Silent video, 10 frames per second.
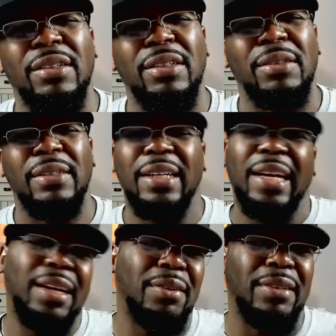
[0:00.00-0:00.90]
You know what I'm saying?
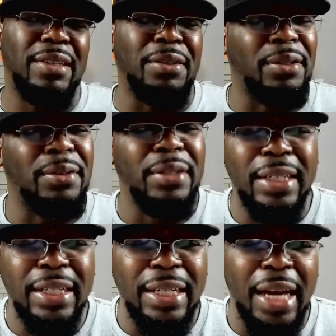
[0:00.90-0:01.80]
I don't
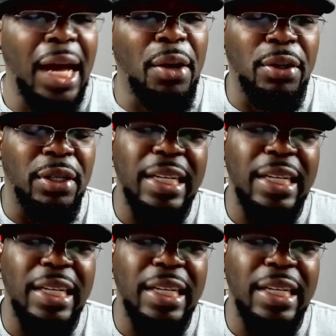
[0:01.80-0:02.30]
know.